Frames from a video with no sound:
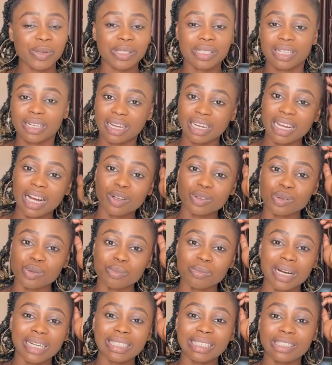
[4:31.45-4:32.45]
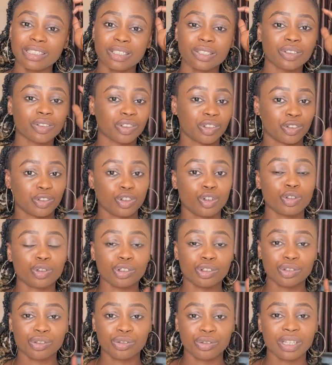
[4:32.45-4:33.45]
basically how to manage your
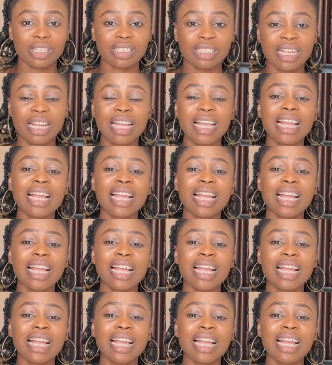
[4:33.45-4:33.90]
stress